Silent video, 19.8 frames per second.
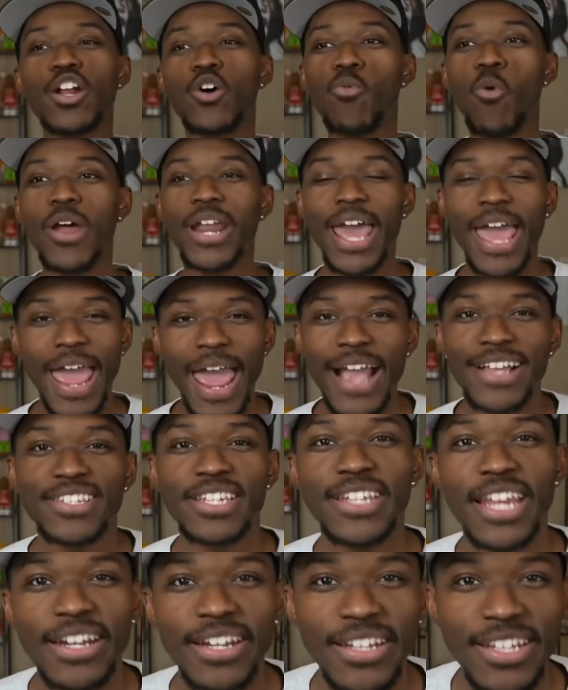I don't want to
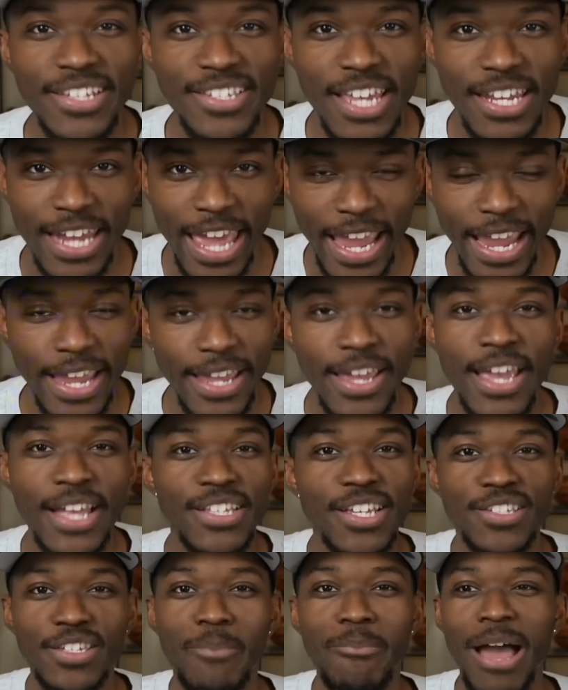accidentally send hate
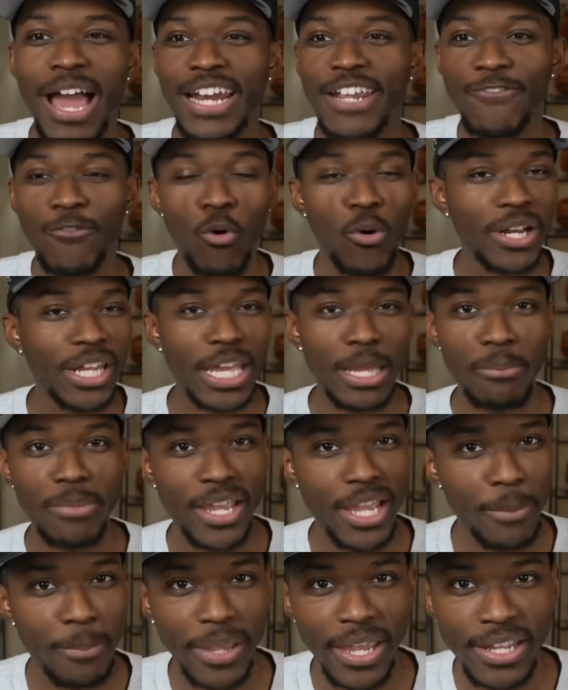to somebody for an
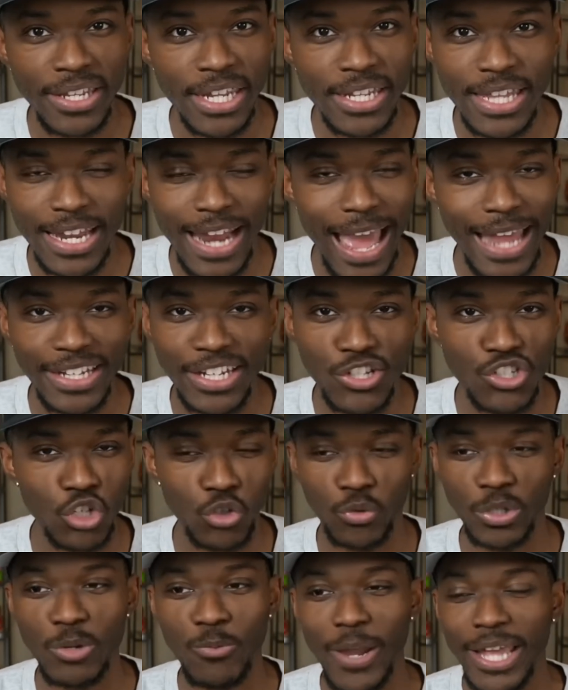NBA opinion that I
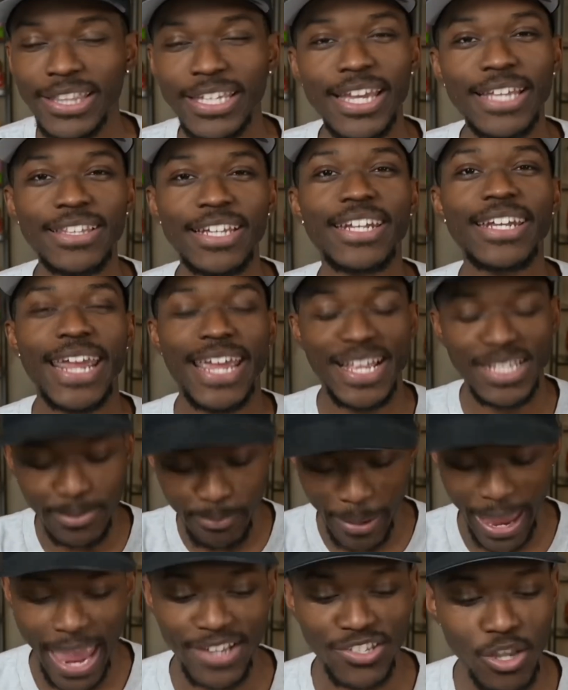disagree with. At the end of the day, it's
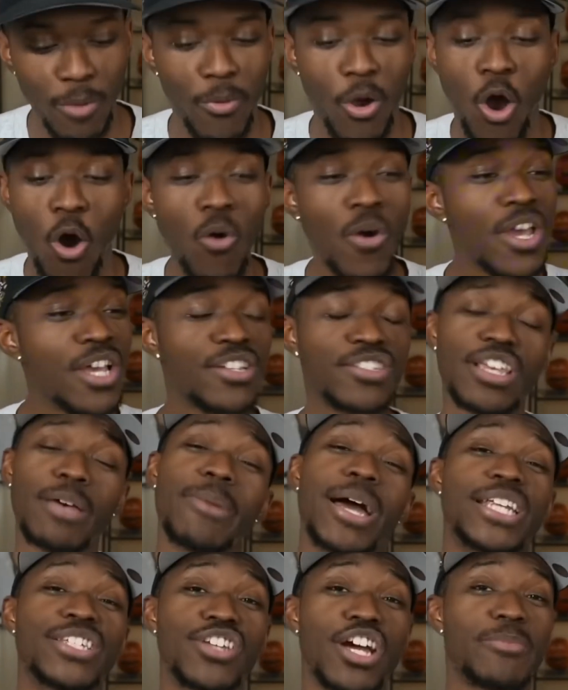basketball.
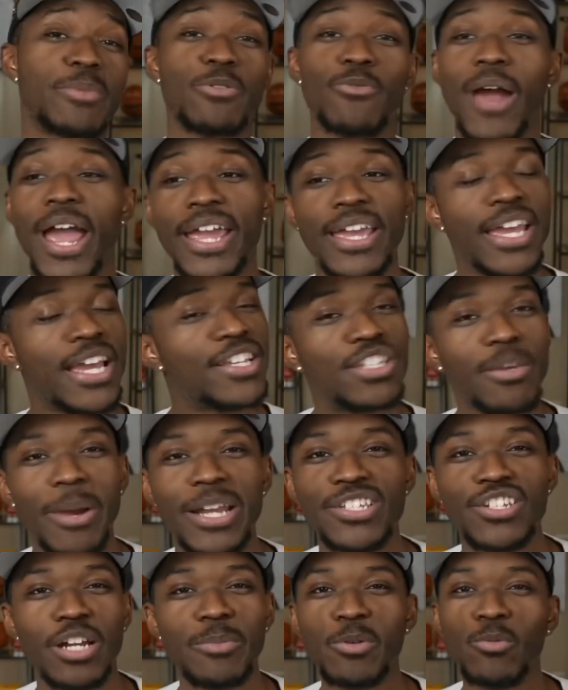Somebody's going to be right.
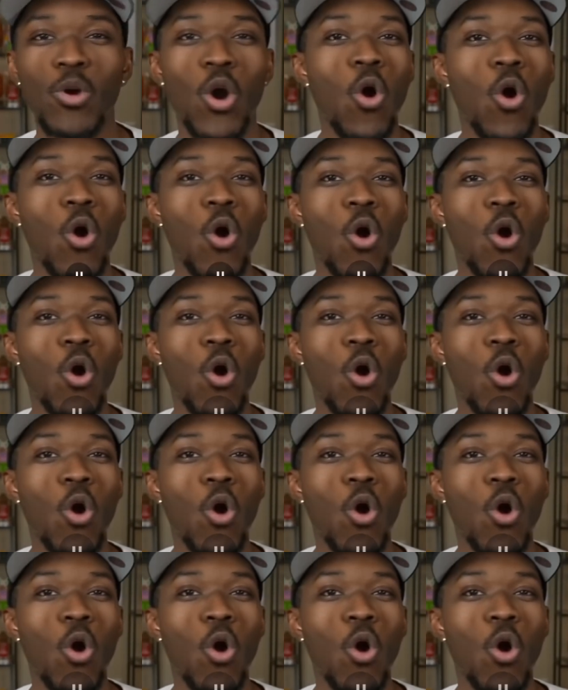Somebody's going to be wrong.